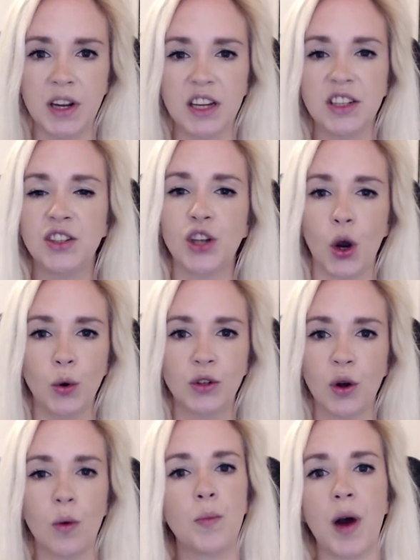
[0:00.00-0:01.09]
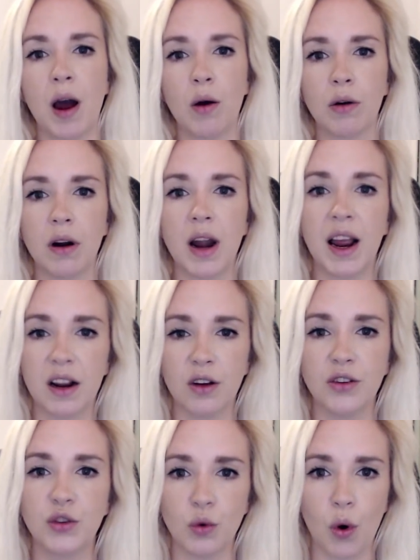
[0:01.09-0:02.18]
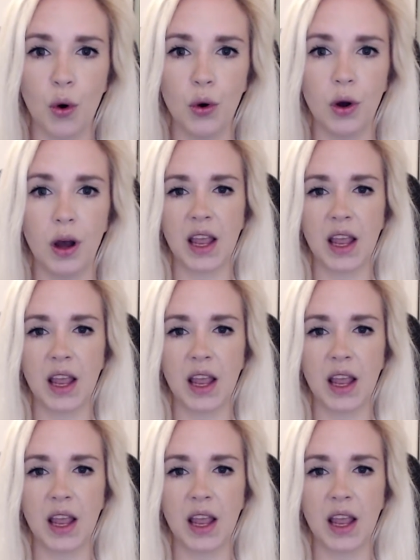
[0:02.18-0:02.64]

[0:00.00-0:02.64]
as total power and control.